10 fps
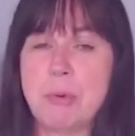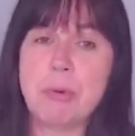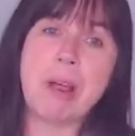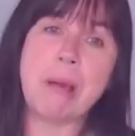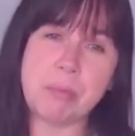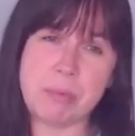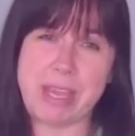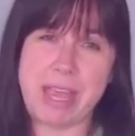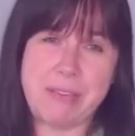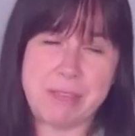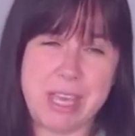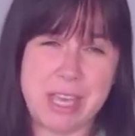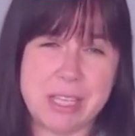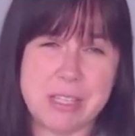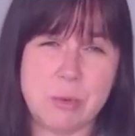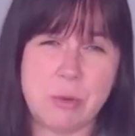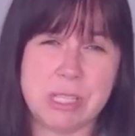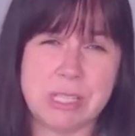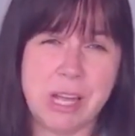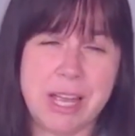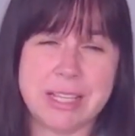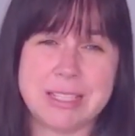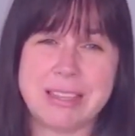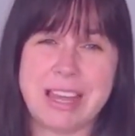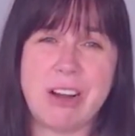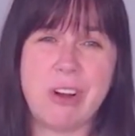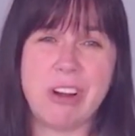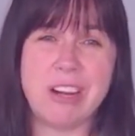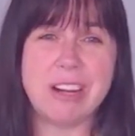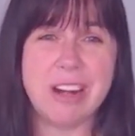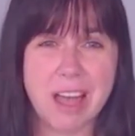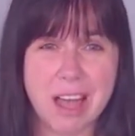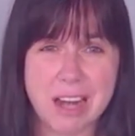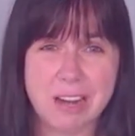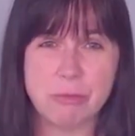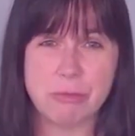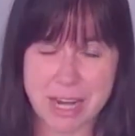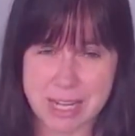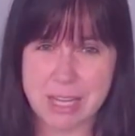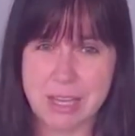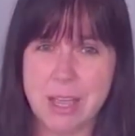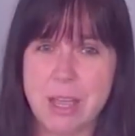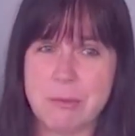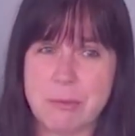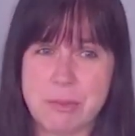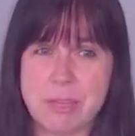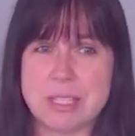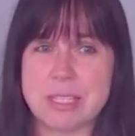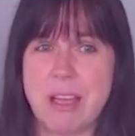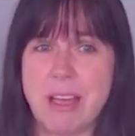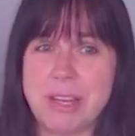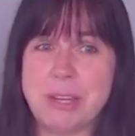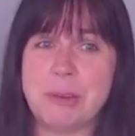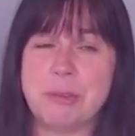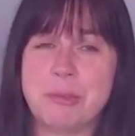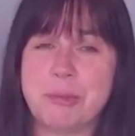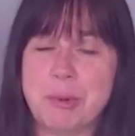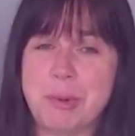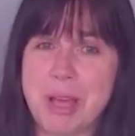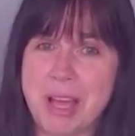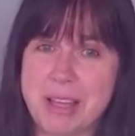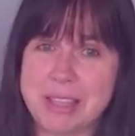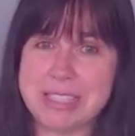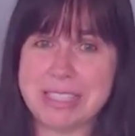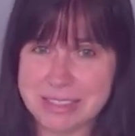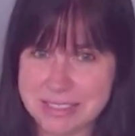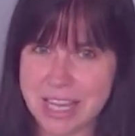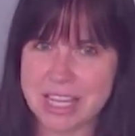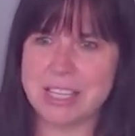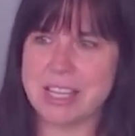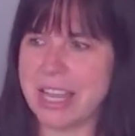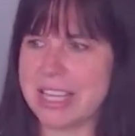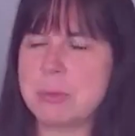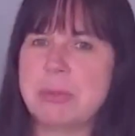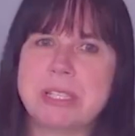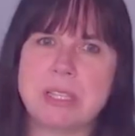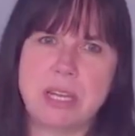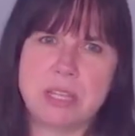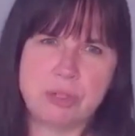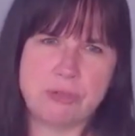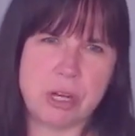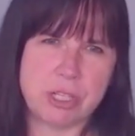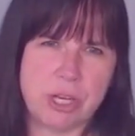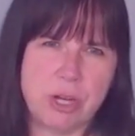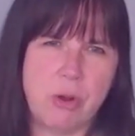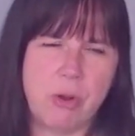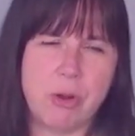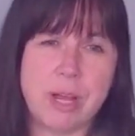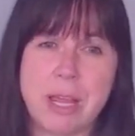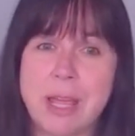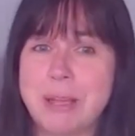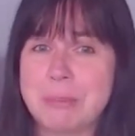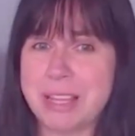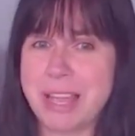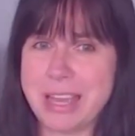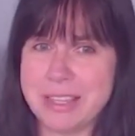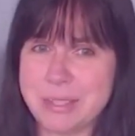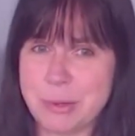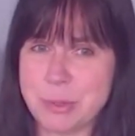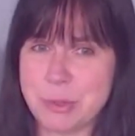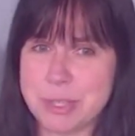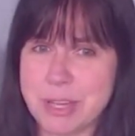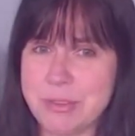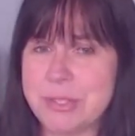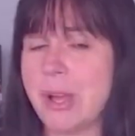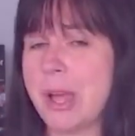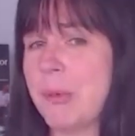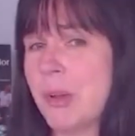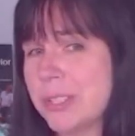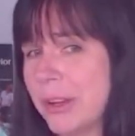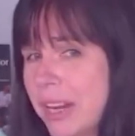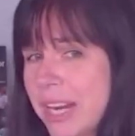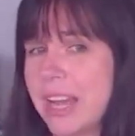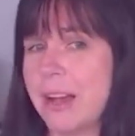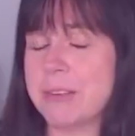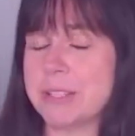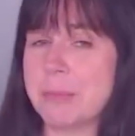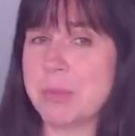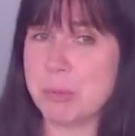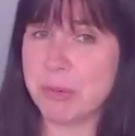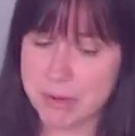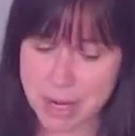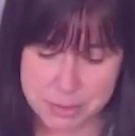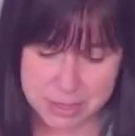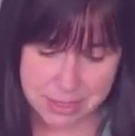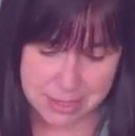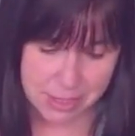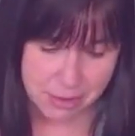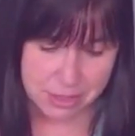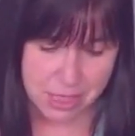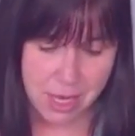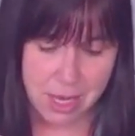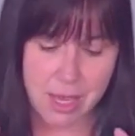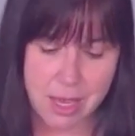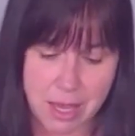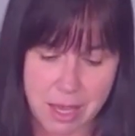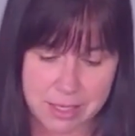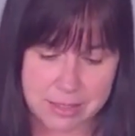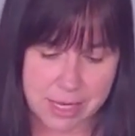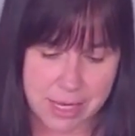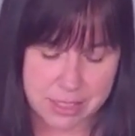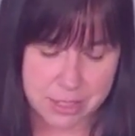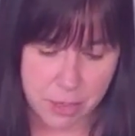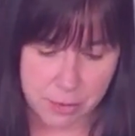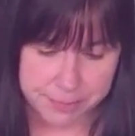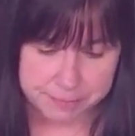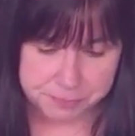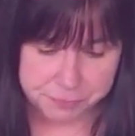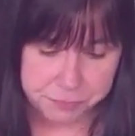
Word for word: probably have kids or clients that are not ready for this kind of uh, in explicit instruction on play and social skills. So I'm also going to cover some of the prerequisite skills uh, to get us going.